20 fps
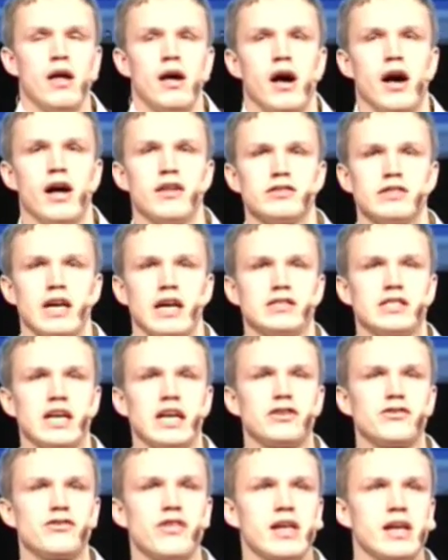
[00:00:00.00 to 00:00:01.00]
and
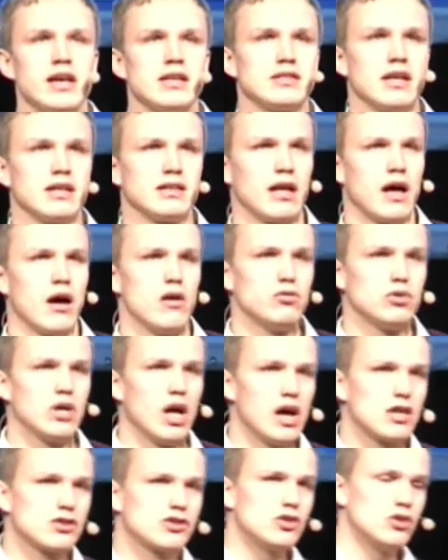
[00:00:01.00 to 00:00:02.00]
that thing is that I would
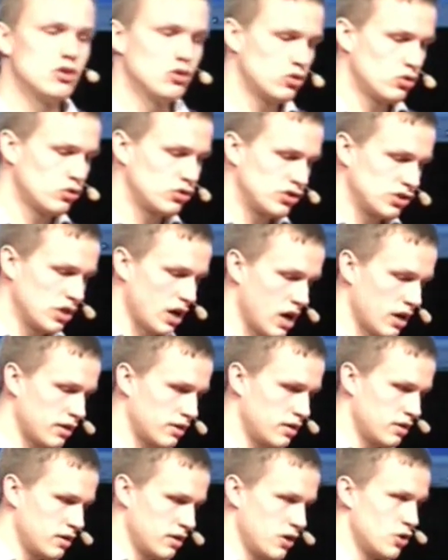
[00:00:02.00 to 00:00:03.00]
ask you to start
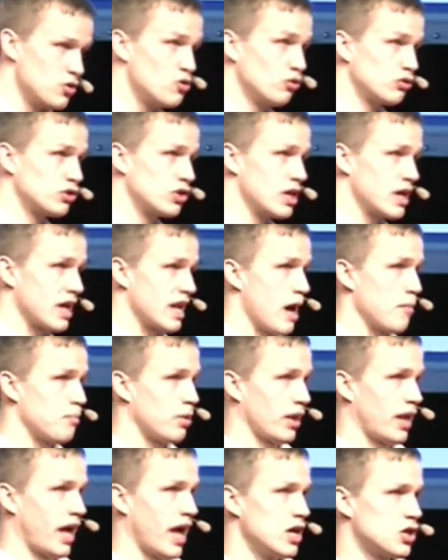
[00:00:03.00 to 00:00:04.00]
using an
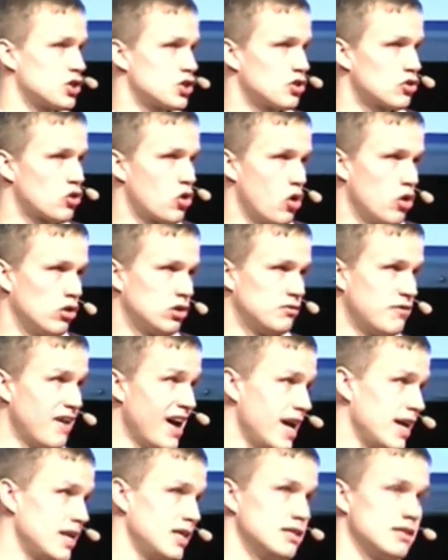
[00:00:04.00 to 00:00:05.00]
application called
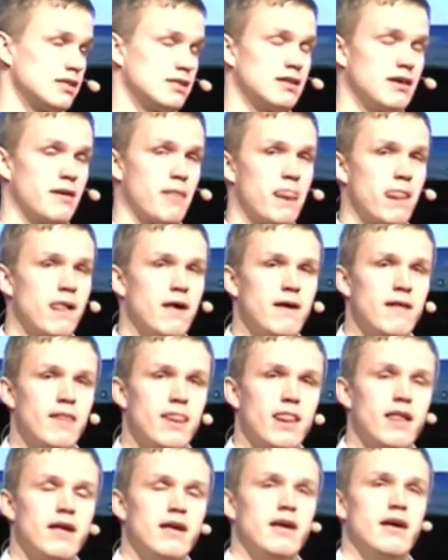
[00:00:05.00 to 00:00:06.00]
Waze.
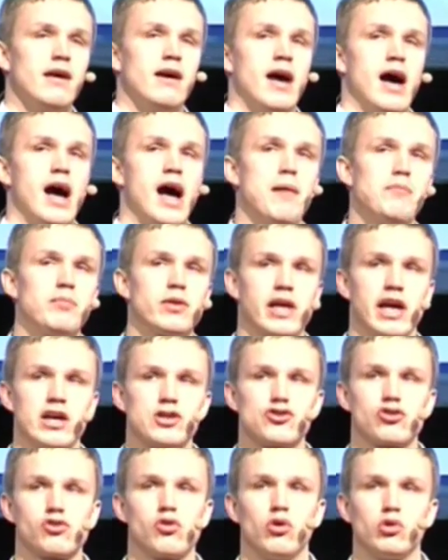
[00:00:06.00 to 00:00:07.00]

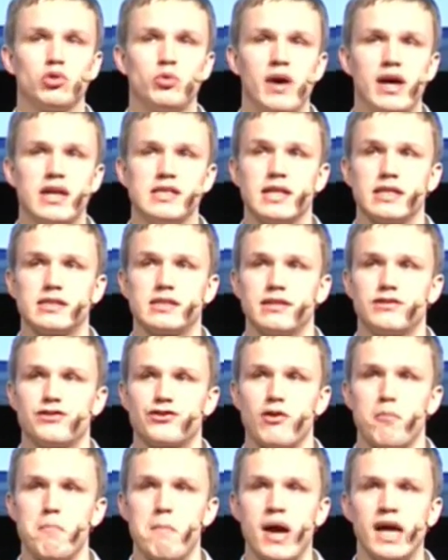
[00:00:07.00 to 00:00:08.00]
Application called Waze, that's a
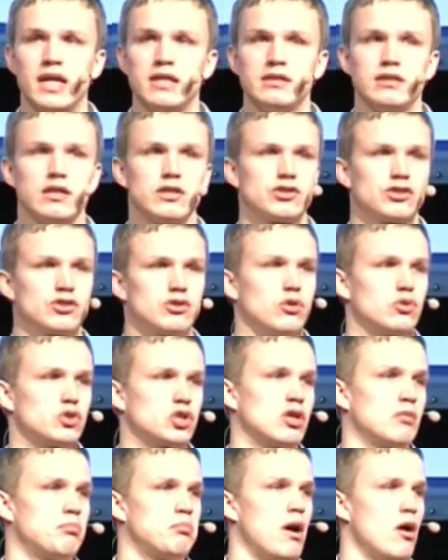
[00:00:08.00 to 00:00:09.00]
tremendous
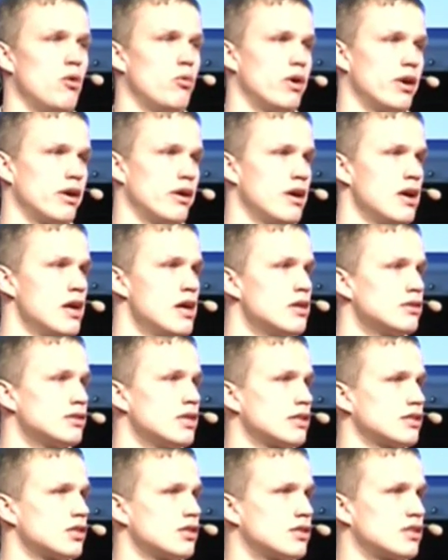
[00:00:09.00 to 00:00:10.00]
social power.
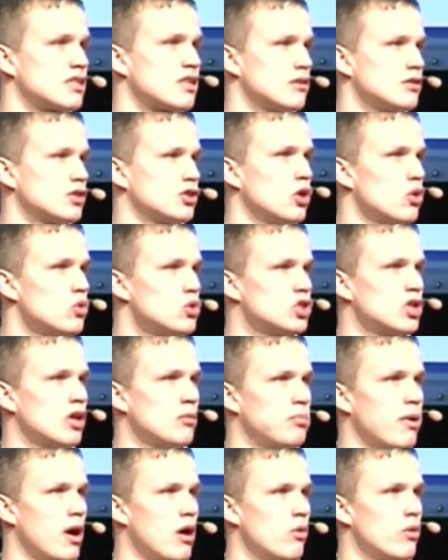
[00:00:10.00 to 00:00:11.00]
That's a social
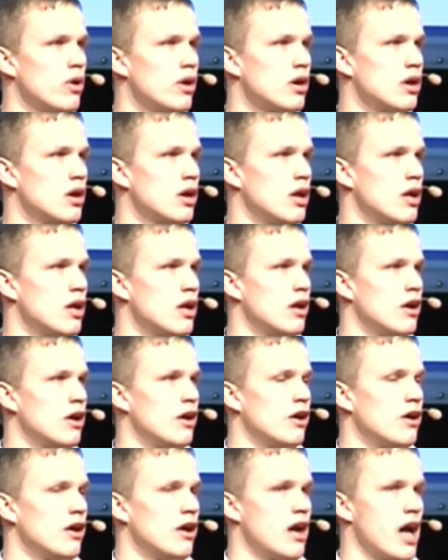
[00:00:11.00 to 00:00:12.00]
power
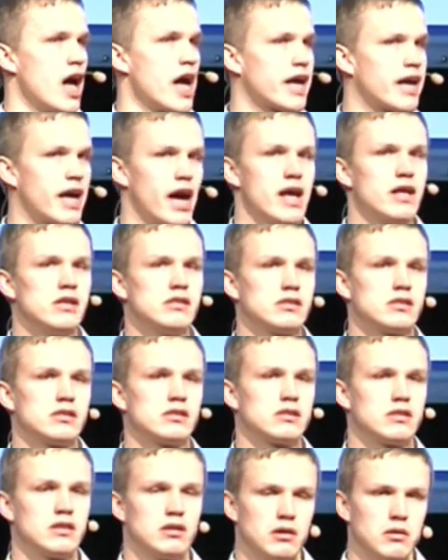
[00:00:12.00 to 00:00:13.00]
against
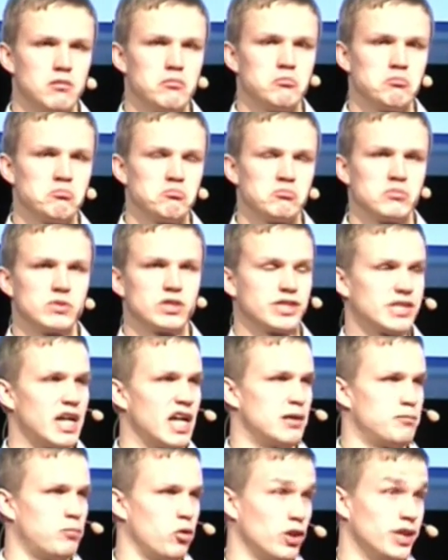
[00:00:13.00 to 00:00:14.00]

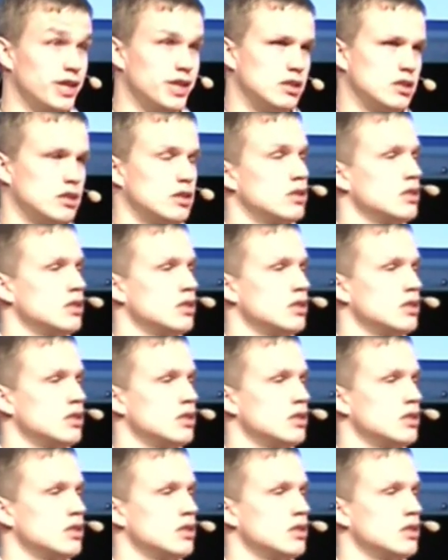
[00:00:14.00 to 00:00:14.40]
state police.